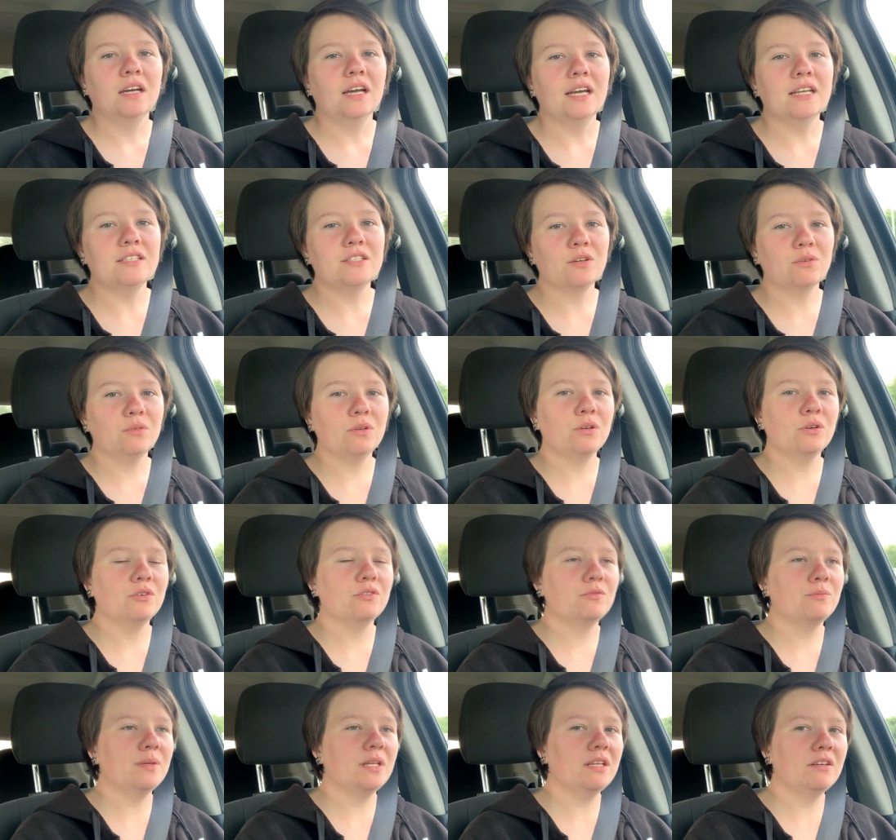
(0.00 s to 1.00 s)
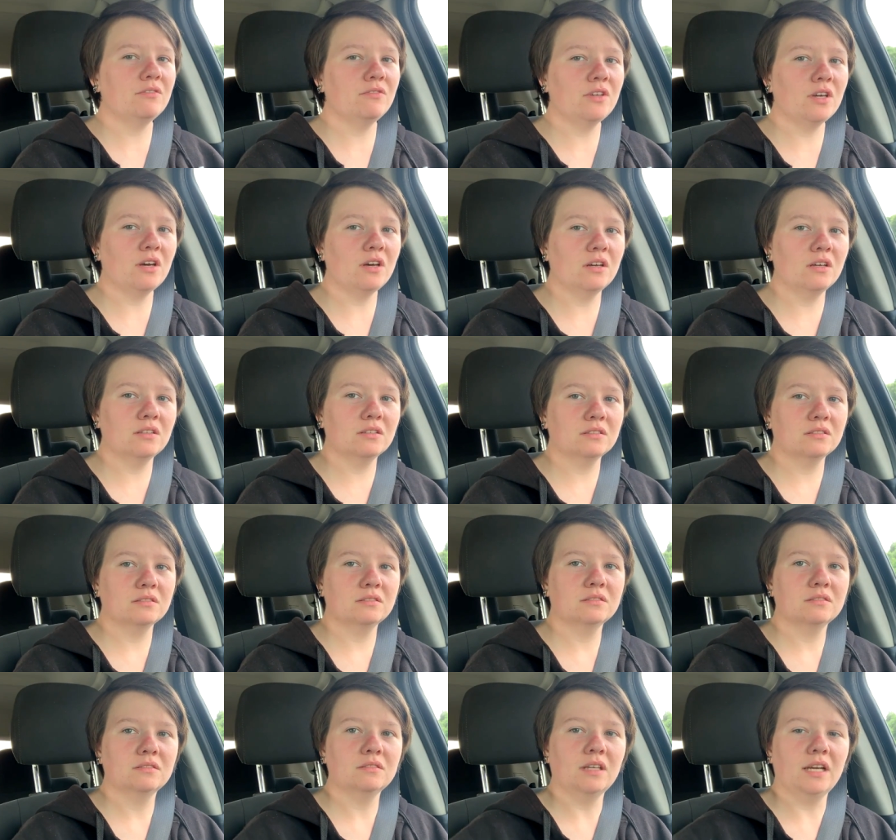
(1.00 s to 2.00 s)
I don't know if many of y'all,
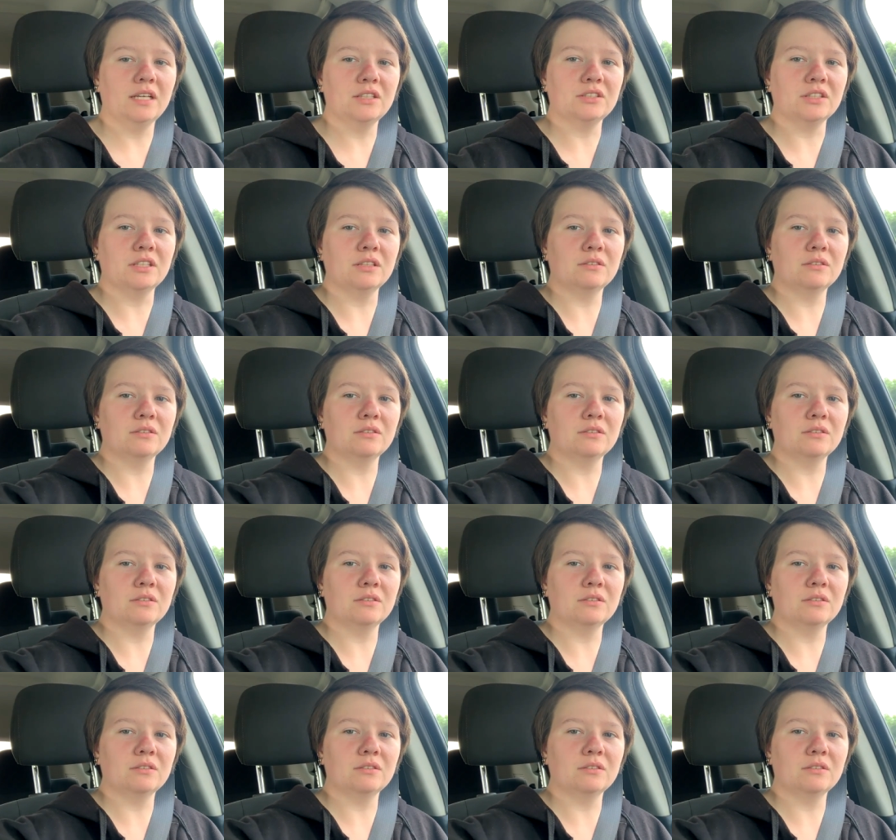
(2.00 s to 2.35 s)
actually